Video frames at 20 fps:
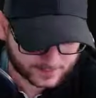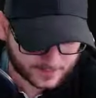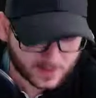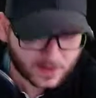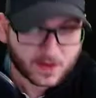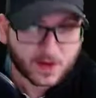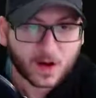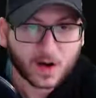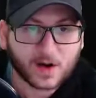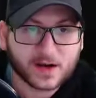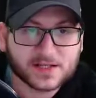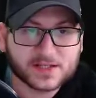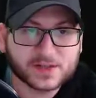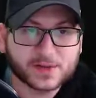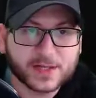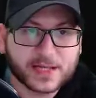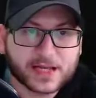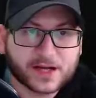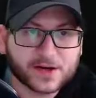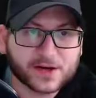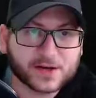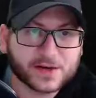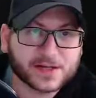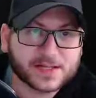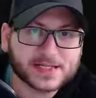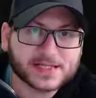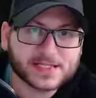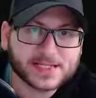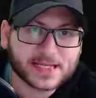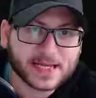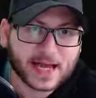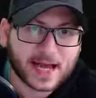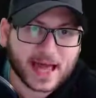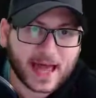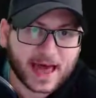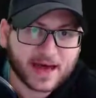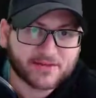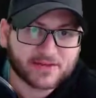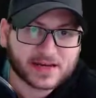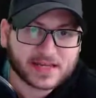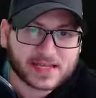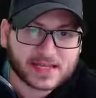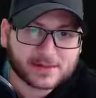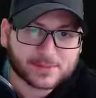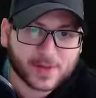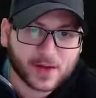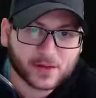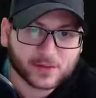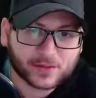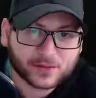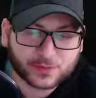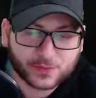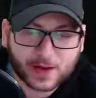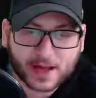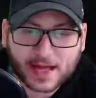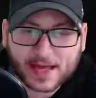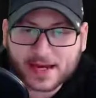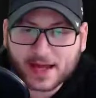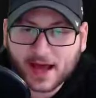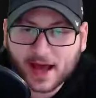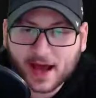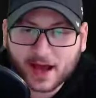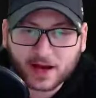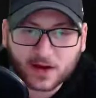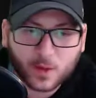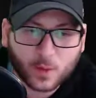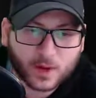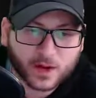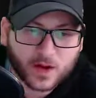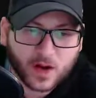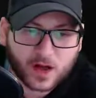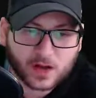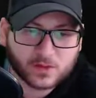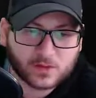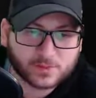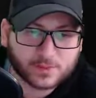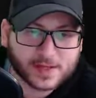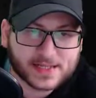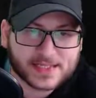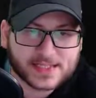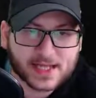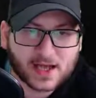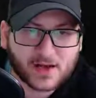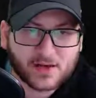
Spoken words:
All right, so here you can see I have an email thread going on with myself.